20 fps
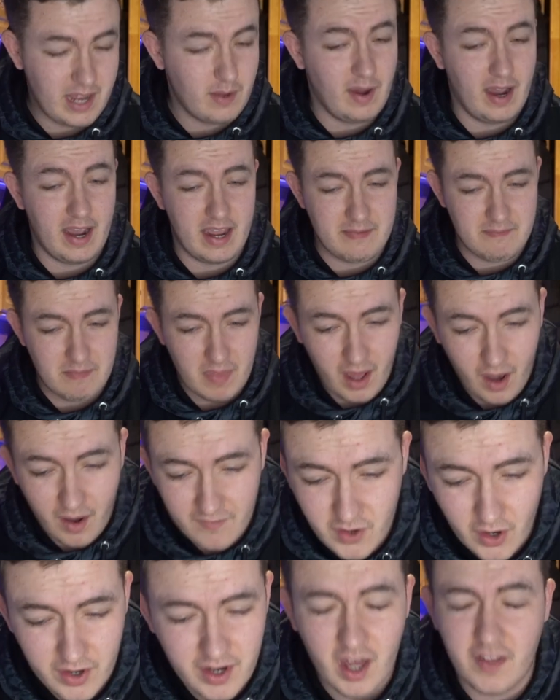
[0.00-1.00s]
Anyway,
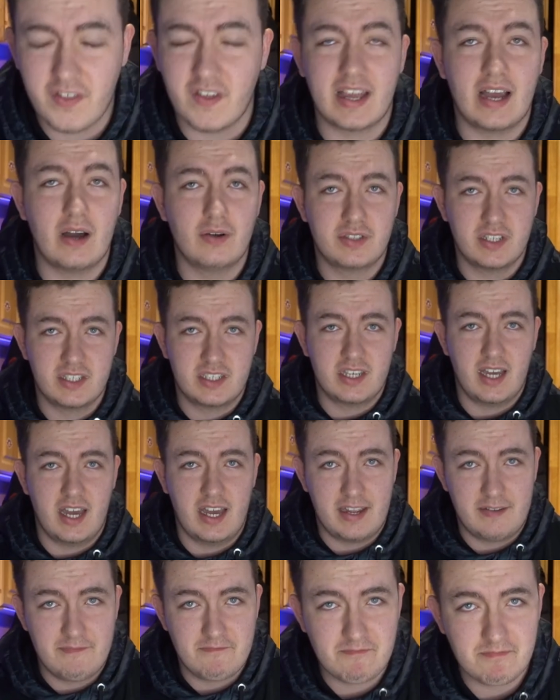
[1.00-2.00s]
I've got nothing else to
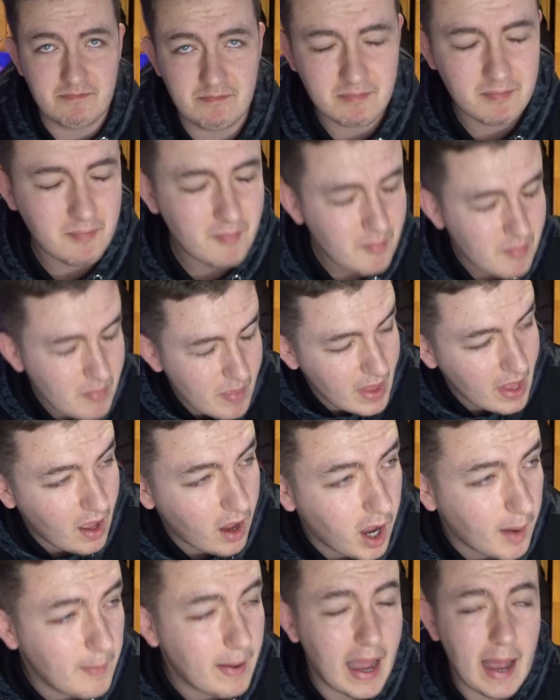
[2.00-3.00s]
say.
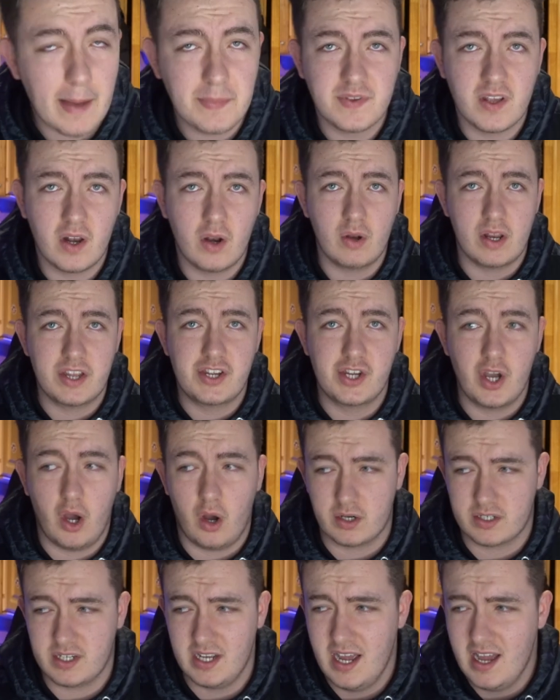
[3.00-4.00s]
I'm absolutely
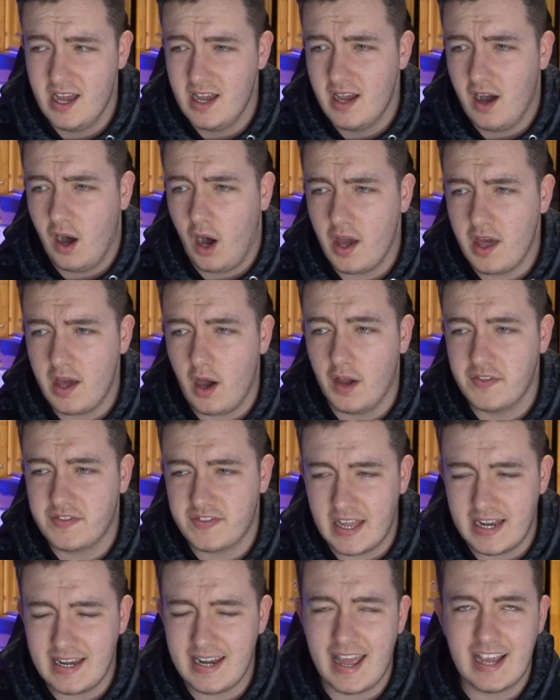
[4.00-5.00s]
shocked. I, I
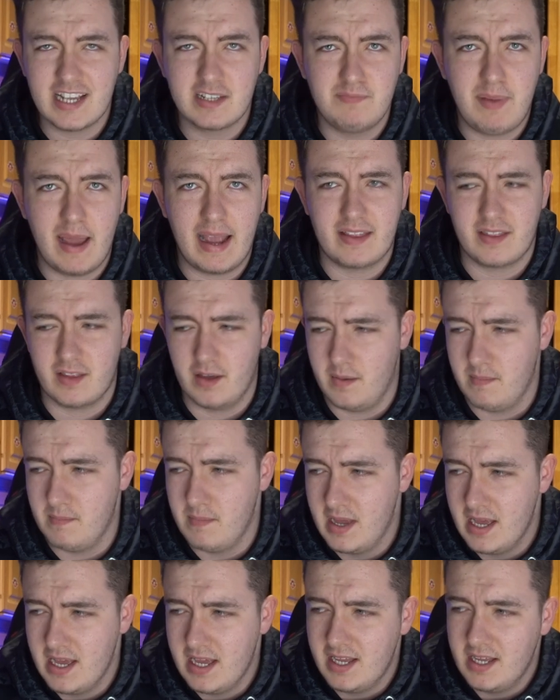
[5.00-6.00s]
didn't expect
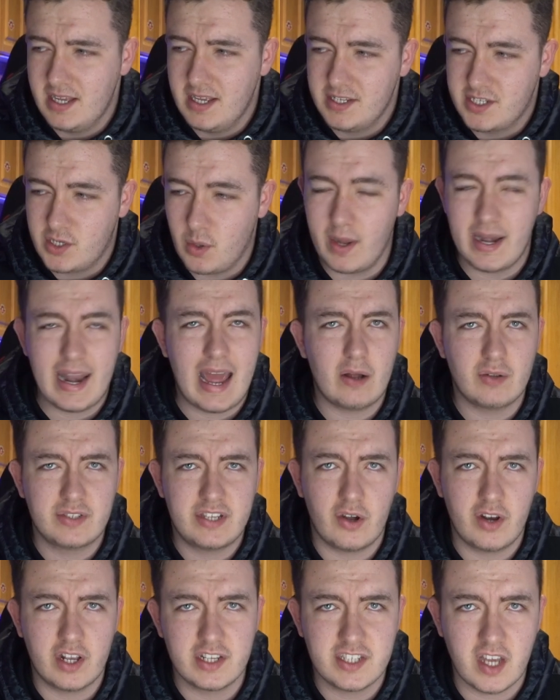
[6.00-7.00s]
them to announce
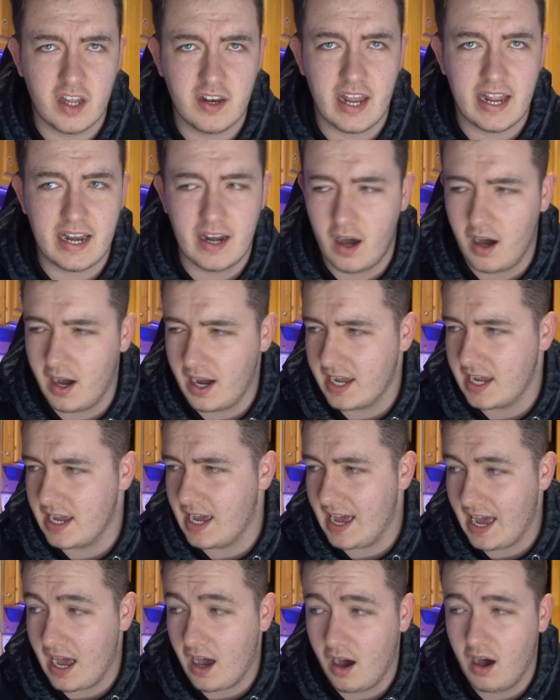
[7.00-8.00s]
it on a Sunday night
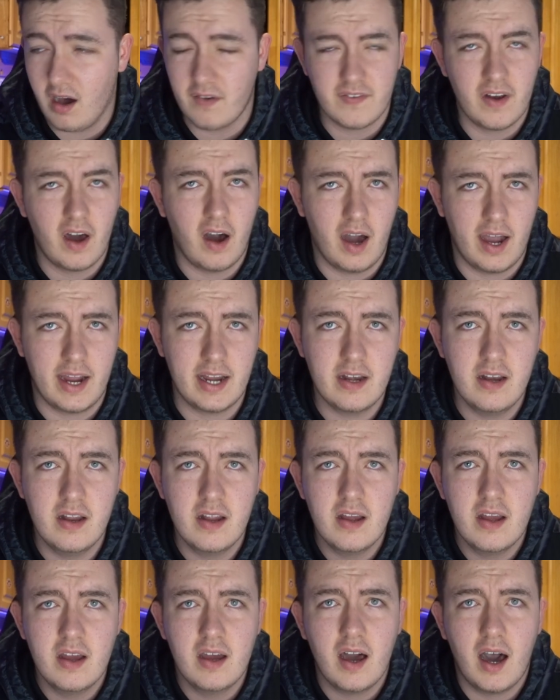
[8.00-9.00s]
at half nine.
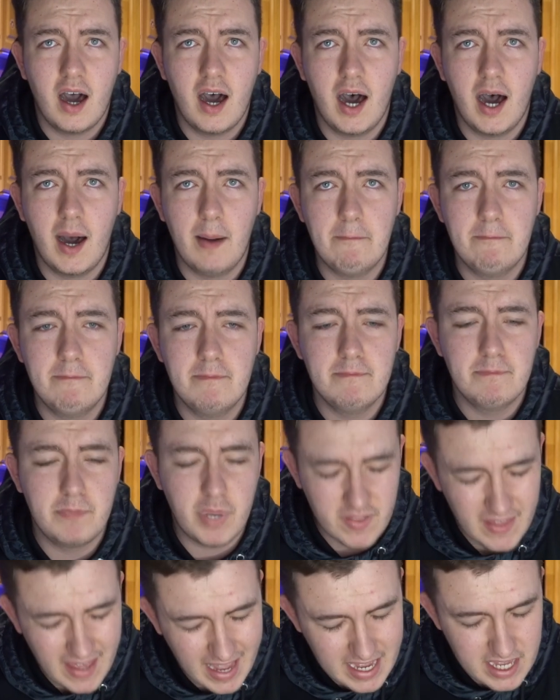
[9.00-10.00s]
Um,
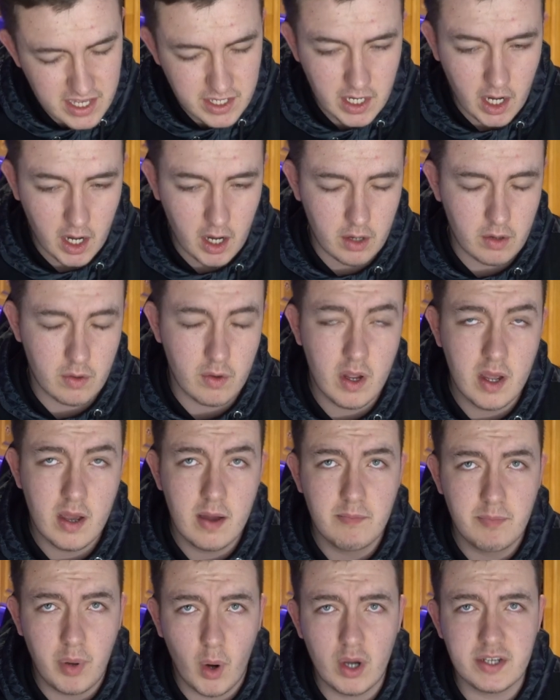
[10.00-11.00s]
but there you go.
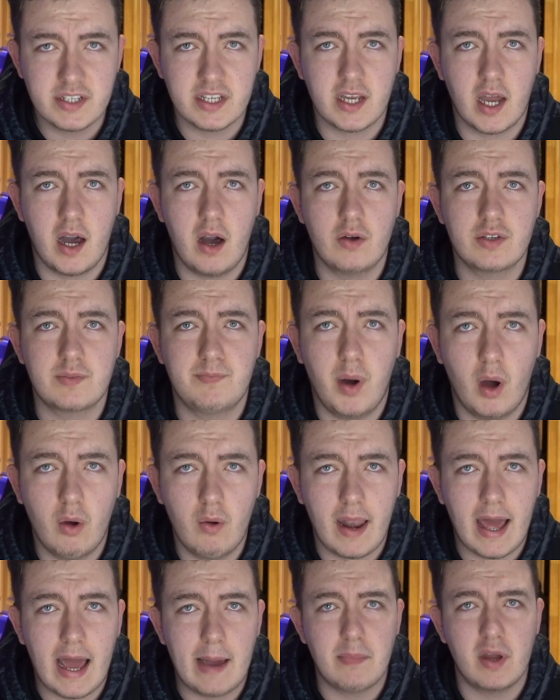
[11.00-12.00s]
Boys and girls,
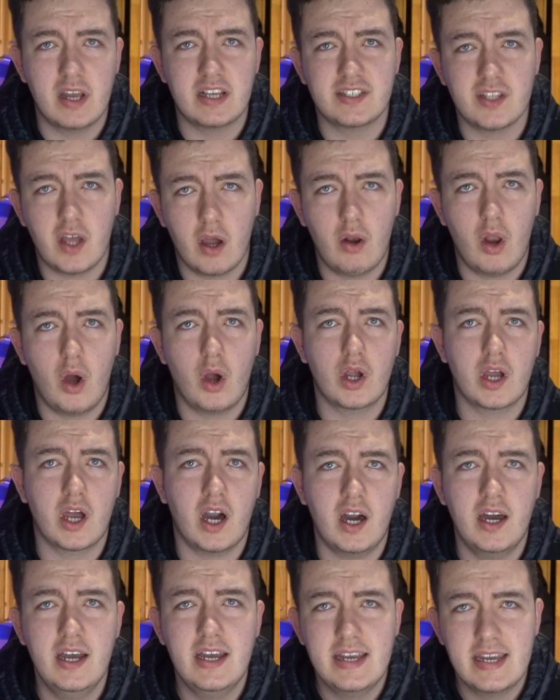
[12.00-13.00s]
Paul Lambert is no
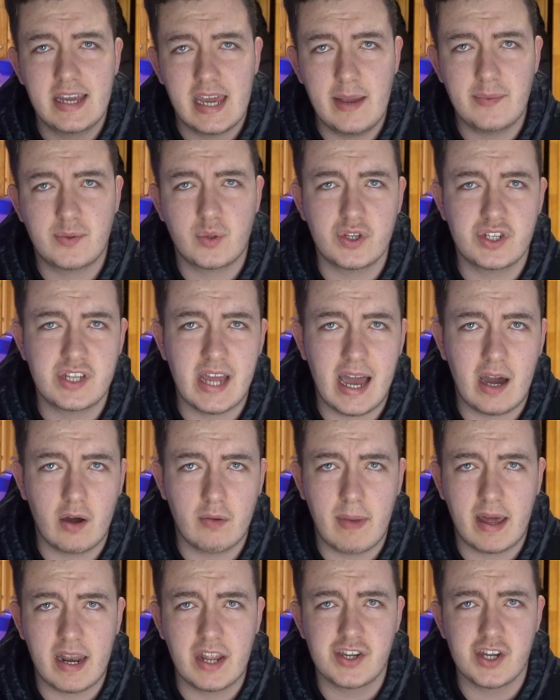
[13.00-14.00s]
longer Ipswich
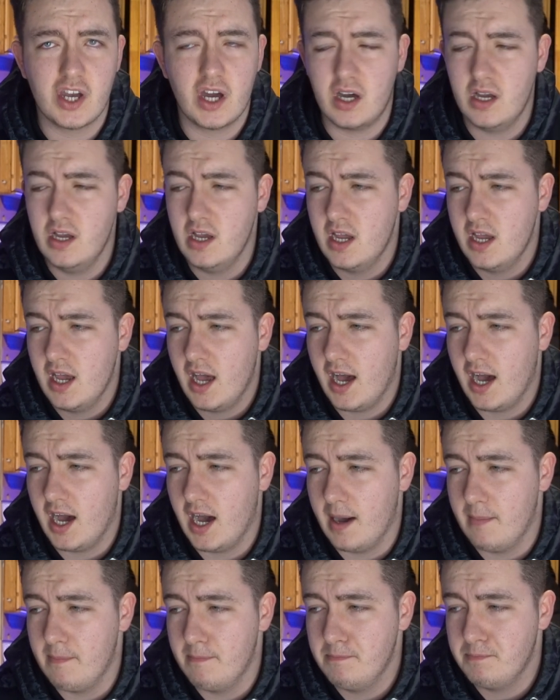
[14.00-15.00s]
Town manager.
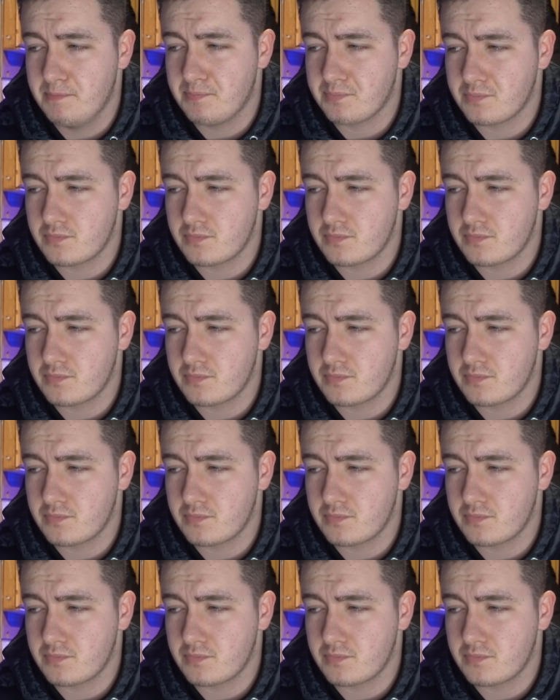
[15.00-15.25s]
Um,